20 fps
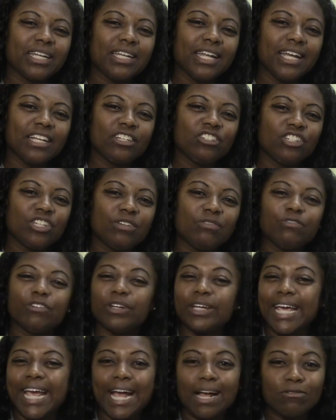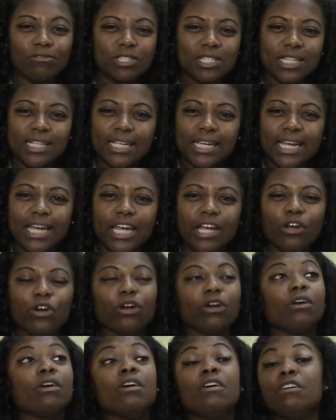connection for counseling
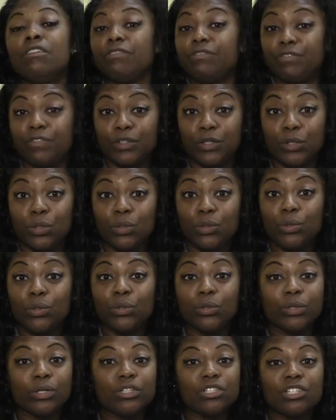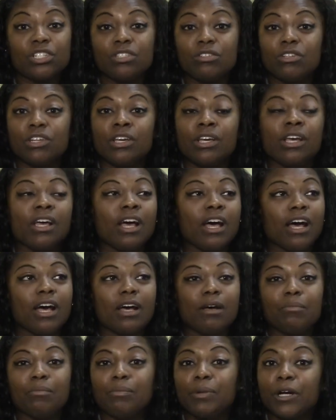or food or just
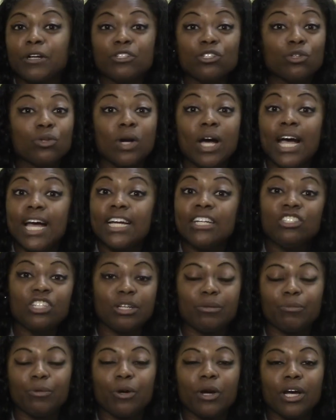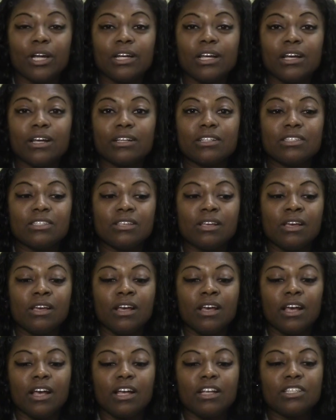personal hygiene products.
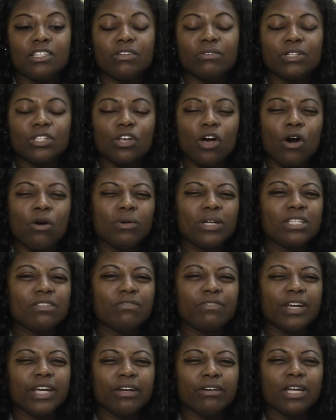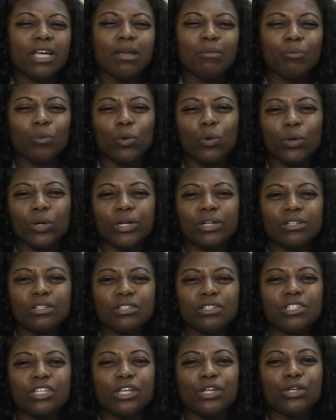So it's always very
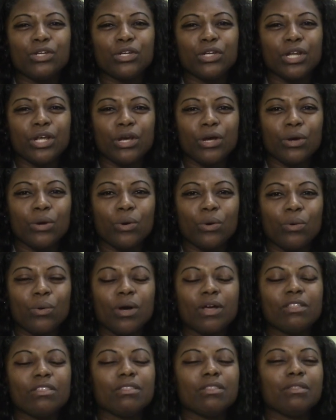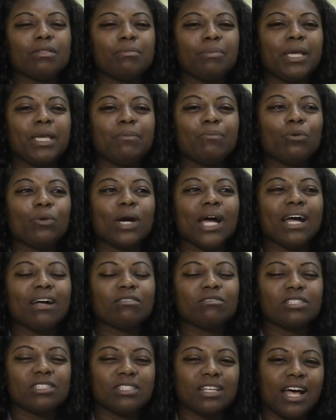important to know the people
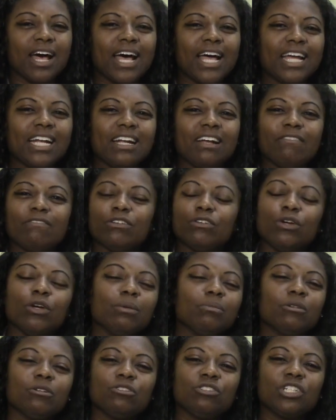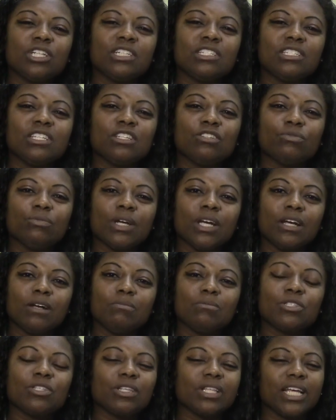outside of the criminal justice
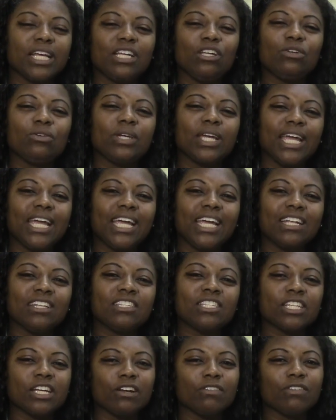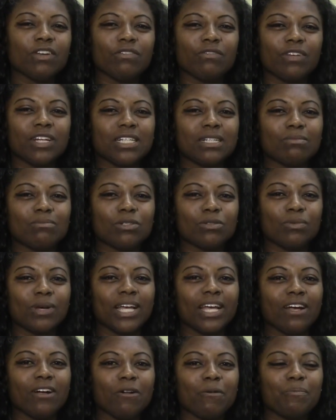realm so that you can serve your victims
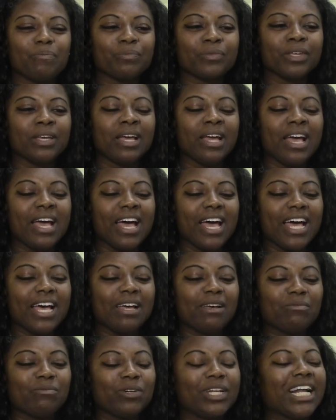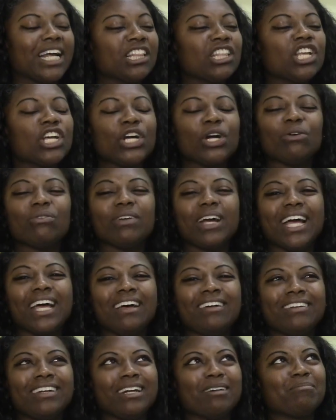well. When I look
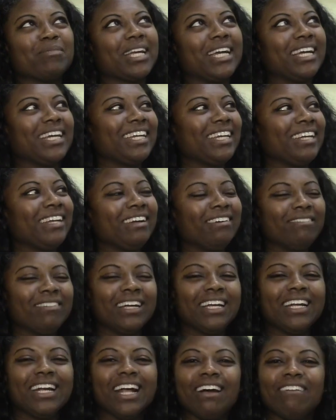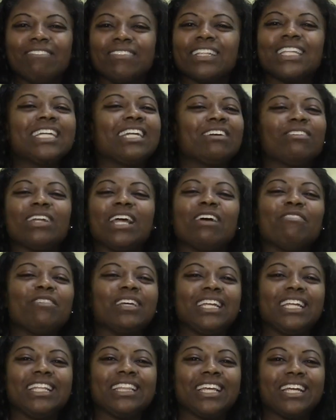around and I'm like, you know what, I really don't have
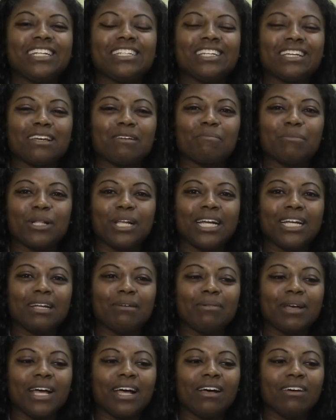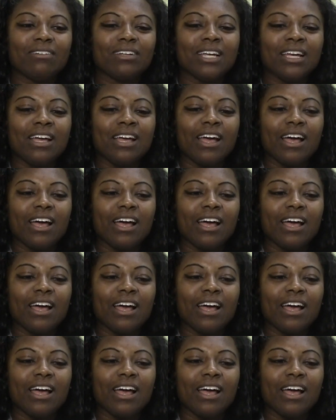anything to complain about,